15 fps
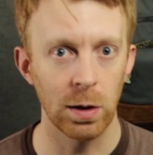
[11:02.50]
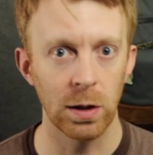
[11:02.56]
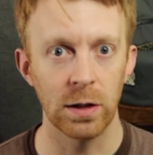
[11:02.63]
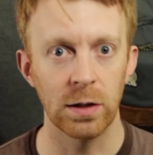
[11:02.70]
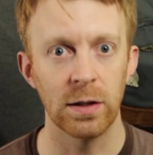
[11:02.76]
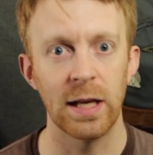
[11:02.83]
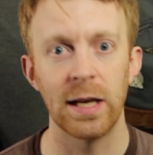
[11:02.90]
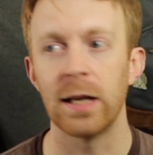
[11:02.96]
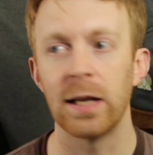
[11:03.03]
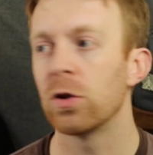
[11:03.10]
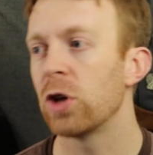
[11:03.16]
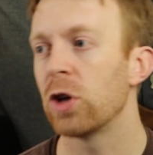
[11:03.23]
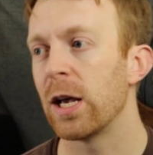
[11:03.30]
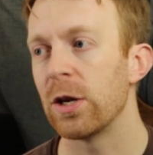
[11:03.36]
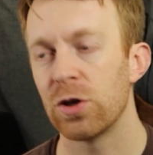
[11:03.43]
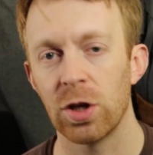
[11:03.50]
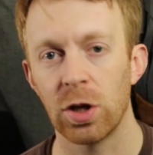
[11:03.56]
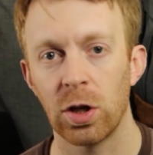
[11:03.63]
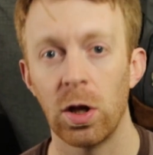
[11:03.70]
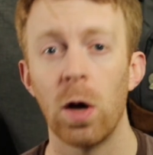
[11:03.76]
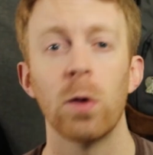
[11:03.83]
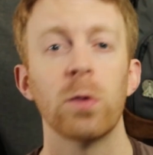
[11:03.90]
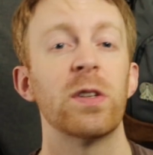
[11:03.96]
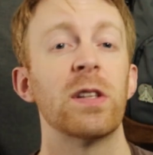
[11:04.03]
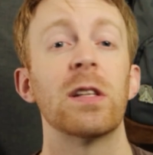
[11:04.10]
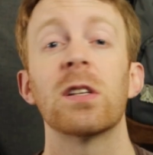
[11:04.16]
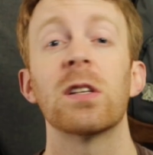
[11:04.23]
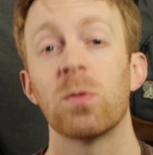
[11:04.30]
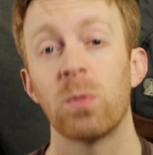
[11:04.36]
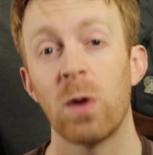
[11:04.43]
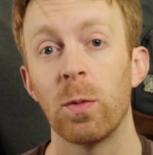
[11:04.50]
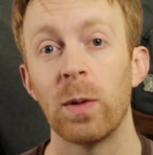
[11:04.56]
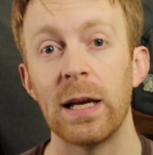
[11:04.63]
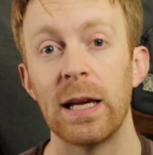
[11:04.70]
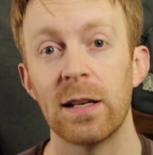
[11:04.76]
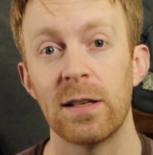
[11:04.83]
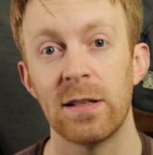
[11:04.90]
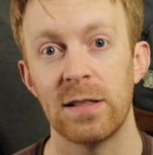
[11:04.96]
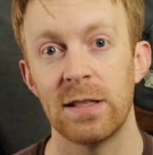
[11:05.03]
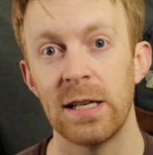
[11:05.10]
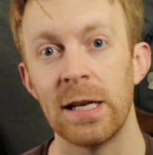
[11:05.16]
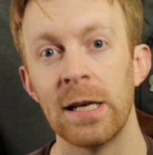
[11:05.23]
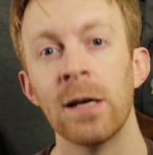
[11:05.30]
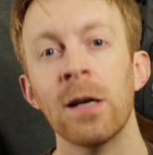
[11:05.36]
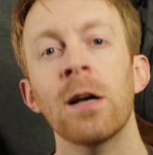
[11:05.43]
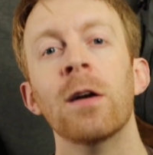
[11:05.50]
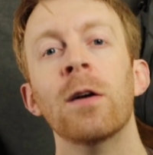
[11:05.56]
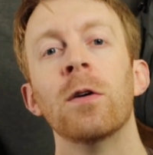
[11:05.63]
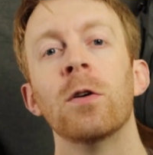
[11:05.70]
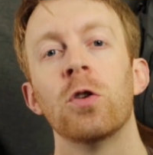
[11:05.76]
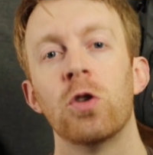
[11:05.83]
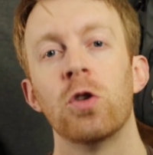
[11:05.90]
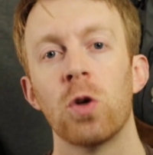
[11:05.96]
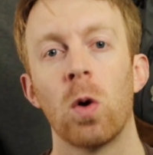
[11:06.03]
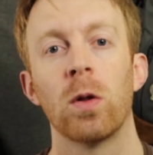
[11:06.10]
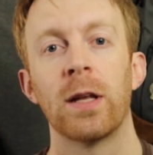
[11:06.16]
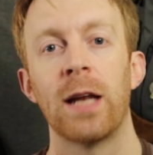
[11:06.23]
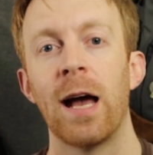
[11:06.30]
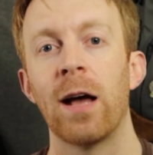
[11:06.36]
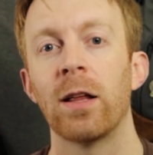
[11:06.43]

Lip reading: they change into clothes, and this is where we get to see Joel and Ellie